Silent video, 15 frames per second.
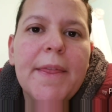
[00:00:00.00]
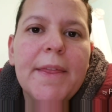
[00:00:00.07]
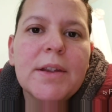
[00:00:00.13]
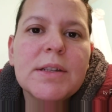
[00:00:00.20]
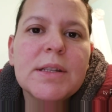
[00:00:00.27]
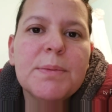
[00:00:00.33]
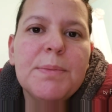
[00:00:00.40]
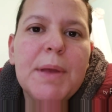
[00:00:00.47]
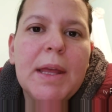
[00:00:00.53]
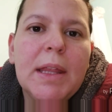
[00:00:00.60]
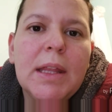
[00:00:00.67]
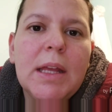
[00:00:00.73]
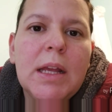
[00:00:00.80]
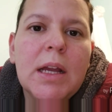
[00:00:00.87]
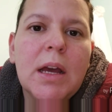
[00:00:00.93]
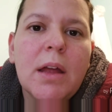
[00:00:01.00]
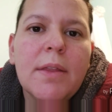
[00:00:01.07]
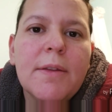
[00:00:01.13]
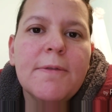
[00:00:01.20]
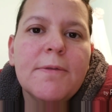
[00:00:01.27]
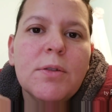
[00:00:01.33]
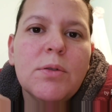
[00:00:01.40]
There's some peeling
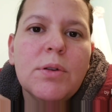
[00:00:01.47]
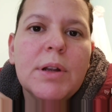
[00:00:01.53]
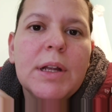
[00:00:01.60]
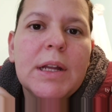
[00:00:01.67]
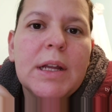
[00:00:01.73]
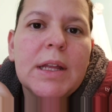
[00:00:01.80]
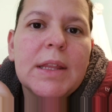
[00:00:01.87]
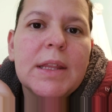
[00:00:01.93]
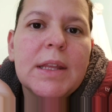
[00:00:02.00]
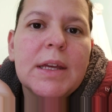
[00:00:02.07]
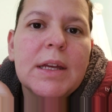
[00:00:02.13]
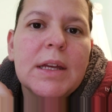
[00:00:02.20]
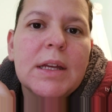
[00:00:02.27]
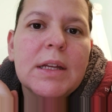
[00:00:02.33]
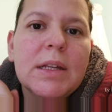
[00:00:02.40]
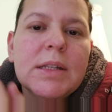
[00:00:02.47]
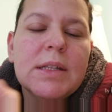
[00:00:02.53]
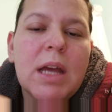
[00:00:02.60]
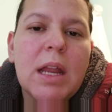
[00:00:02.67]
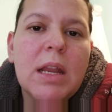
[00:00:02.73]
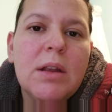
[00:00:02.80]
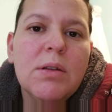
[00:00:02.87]
on the flooring in the
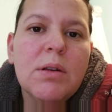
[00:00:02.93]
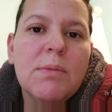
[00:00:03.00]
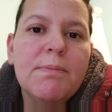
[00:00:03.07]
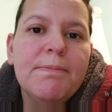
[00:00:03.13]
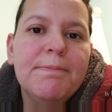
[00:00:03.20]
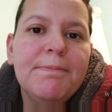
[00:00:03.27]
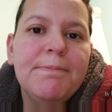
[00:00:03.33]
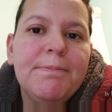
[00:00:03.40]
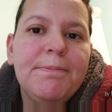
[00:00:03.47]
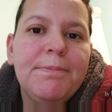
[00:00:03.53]
dining room,